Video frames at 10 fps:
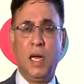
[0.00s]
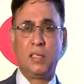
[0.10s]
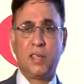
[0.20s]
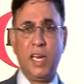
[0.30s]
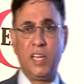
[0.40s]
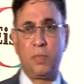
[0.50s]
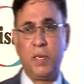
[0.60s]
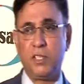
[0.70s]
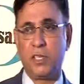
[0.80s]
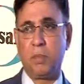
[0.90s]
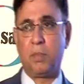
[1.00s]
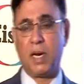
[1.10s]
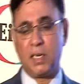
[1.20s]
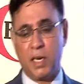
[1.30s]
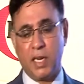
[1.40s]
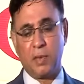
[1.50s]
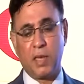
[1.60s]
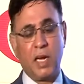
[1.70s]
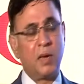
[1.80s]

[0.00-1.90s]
As Shailesh mentioned, partnering with the